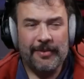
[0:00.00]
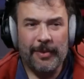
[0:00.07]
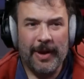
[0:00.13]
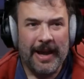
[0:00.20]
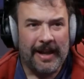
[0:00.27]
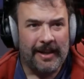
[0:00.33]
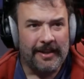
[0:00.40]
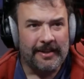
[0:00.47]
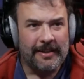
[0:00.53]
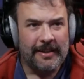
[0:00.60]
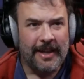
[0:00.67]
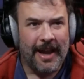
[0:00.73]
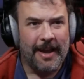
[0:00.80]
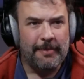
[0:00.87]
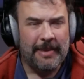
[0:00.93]
Well,
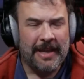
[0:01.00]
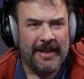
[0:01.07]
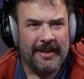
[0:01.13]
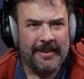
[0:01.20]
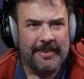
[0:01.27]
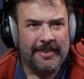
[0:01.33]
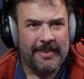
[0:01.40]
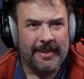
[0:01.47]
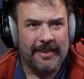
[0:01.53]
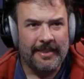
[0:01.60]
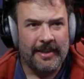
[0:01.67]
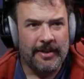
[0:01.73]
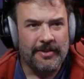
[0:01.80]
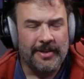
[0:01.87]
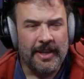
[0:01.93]
I mean,
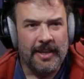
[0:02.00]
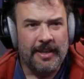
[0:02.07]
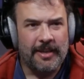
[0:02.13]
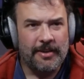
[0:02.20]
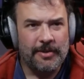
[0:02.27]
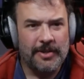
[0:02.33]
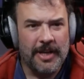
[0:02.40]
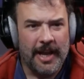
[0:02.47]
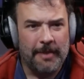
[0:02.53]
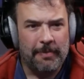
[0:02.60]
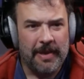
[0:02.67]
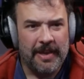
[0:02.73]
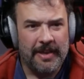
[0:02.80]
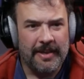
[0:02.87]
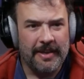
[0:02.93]
there's a huge
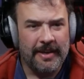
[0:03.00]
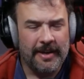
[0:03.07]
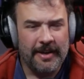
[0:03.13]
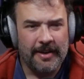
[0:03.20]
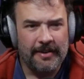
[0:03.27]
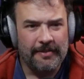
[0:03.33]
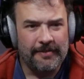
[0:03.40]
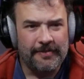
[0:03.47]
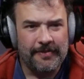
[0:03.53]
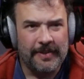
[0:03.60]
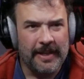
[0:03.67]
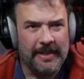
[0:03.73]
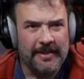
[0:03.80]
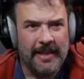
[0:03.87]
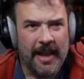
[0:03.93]
IP of
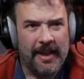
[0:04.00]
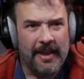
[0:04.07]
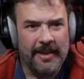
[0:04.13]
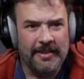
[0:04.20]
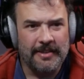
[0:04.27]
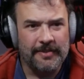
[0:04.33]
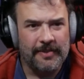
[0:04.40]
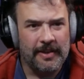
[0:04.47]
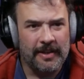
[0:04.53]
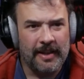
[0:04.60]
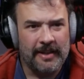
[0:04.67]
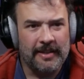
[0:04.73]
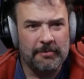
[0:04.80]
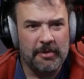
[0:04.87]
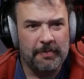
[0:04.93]
like decades of
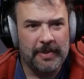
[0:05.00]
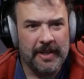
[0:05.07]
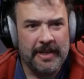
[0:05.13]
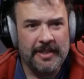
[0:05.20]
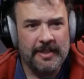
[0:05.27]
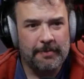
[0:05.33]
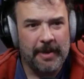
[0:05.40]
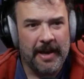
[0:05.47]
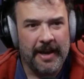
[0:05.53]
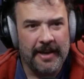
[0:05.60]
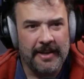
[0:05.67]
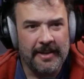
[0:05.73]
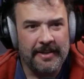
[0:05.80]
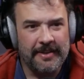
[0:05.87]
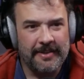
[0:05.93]
collectible plates
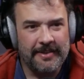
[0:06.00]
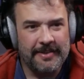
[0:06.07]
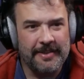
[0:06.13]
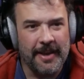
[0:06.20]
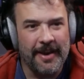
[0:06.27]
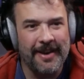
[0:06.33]
behind it. So